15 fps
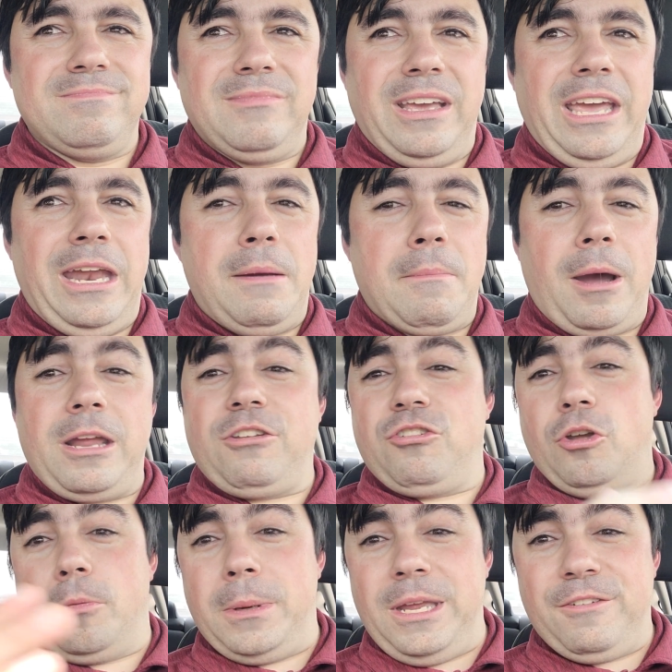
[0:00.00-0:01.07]
And it might
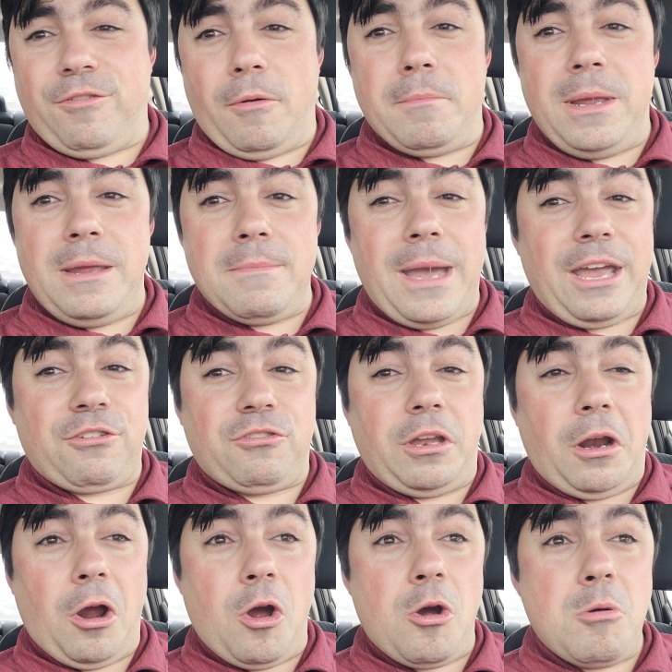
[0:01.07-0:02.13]
still be for me masked at
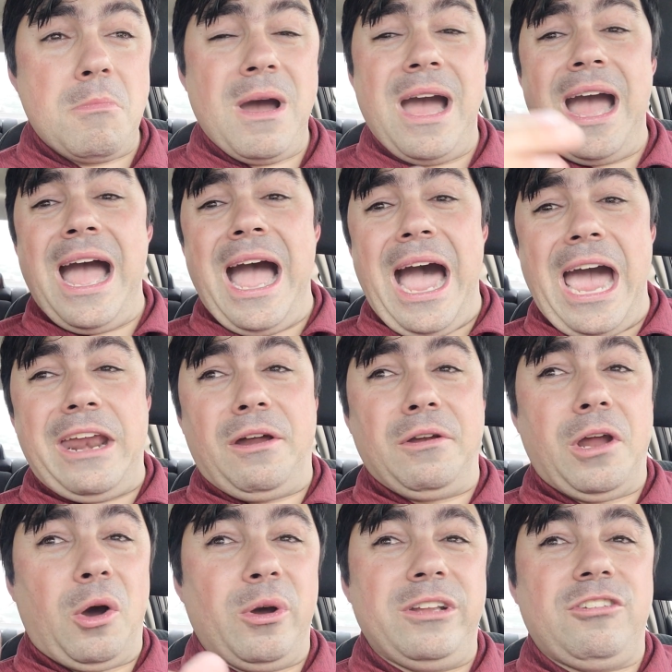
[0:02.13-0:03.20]
home. I don't
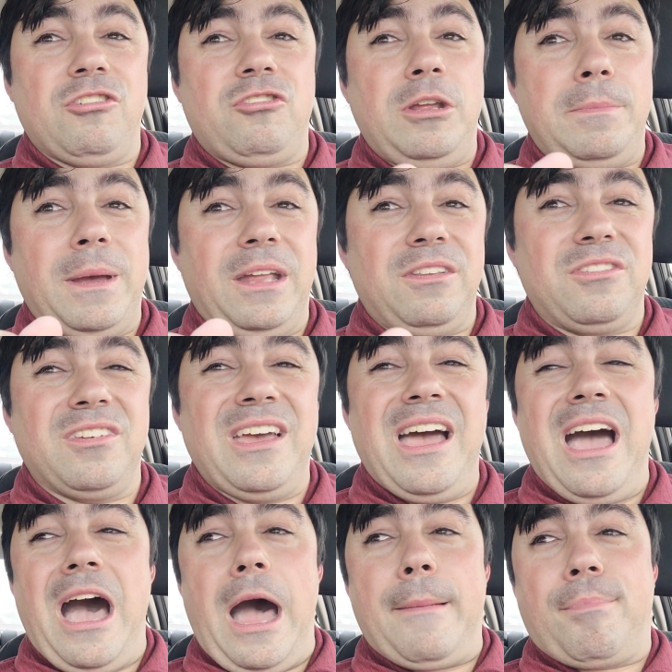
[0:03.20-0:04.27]
know. It just depends.
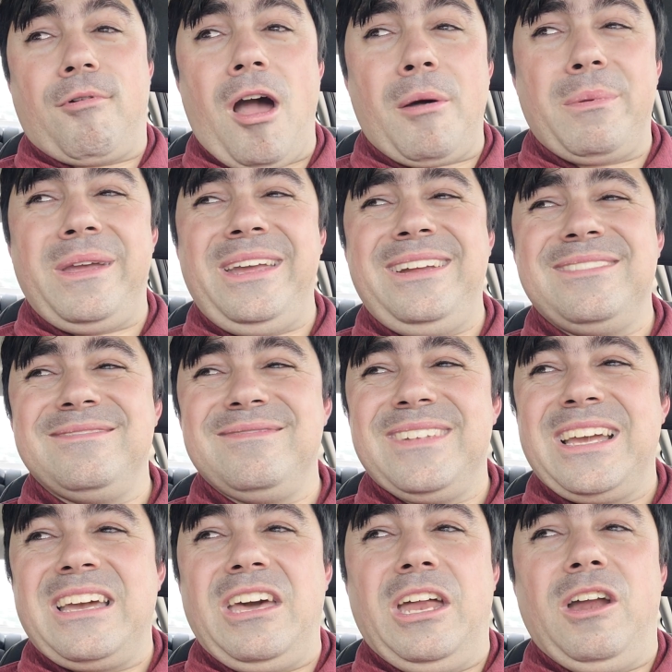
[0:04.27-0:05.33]
I'm probably
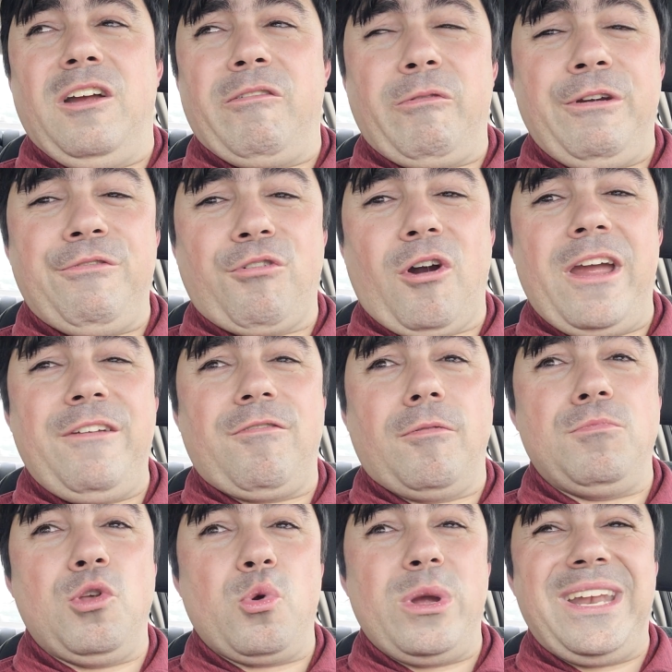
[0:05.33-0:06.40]
going to refrain
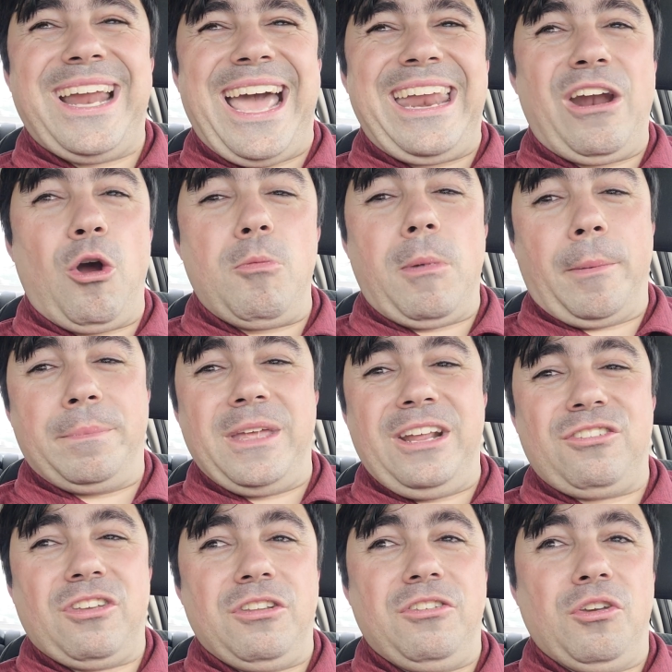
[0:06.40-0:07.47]
from doing at home
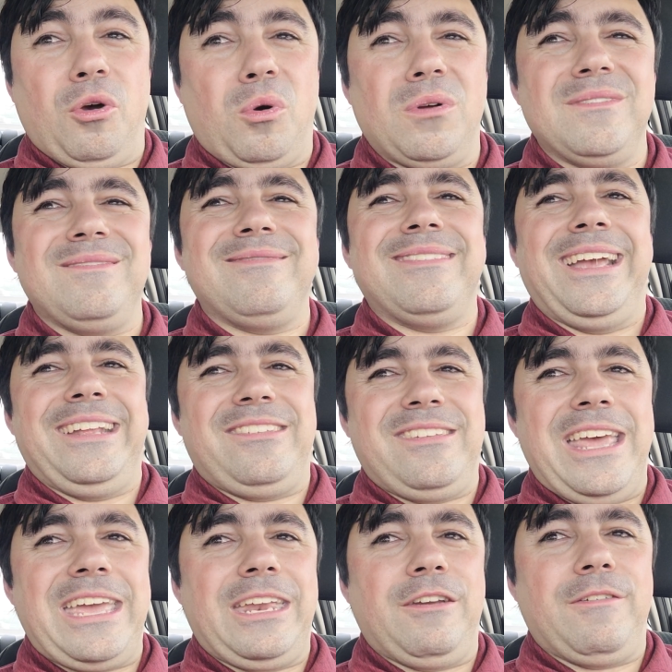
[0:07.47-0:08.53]
updates until it's
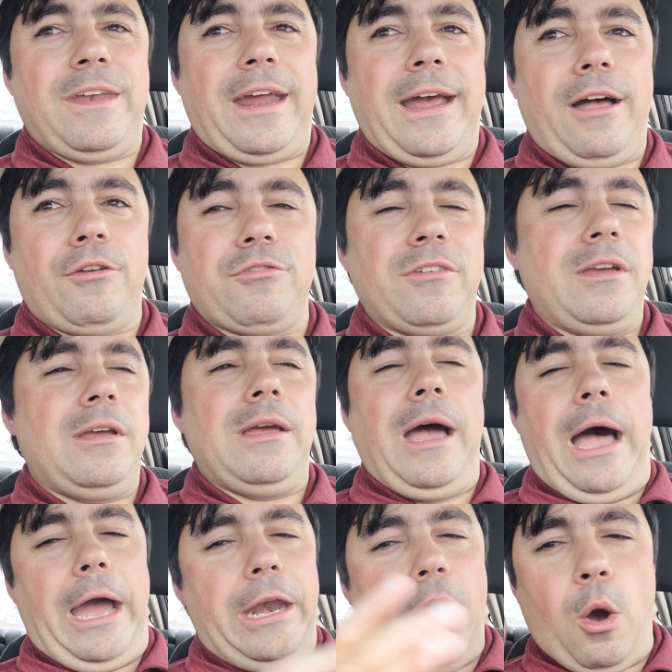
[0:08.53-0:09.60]
negative in the house.
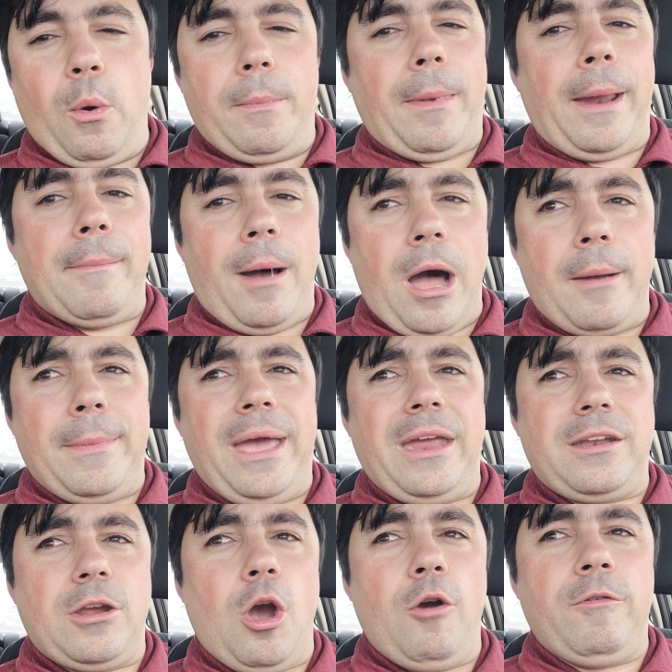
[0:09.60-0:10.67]
I know when my mom
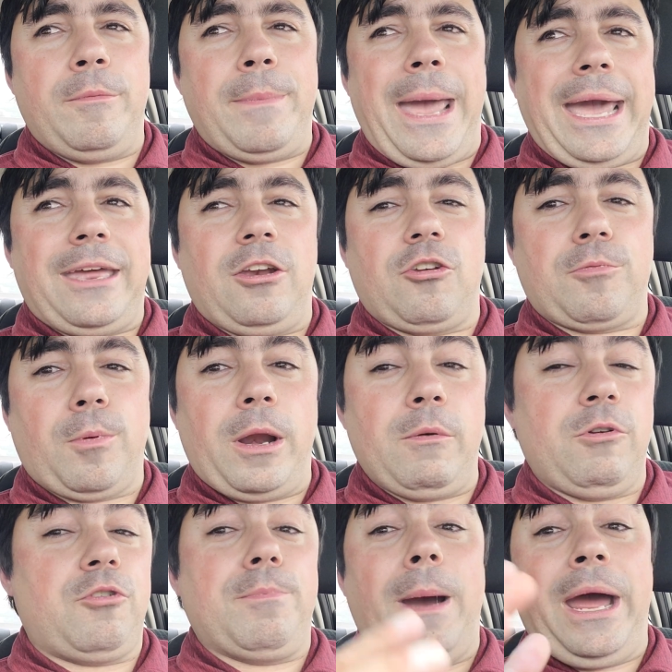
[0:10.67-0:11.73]
had COVID back in the spring,
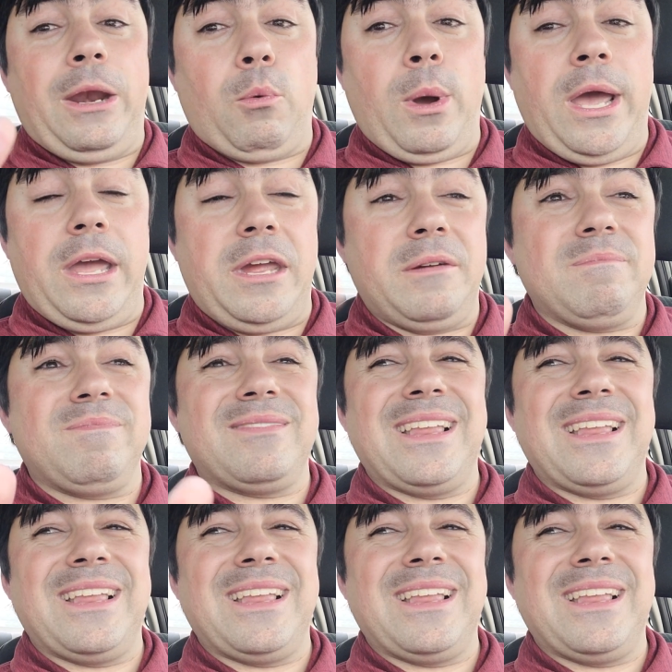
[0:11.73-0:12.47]
which, by the way,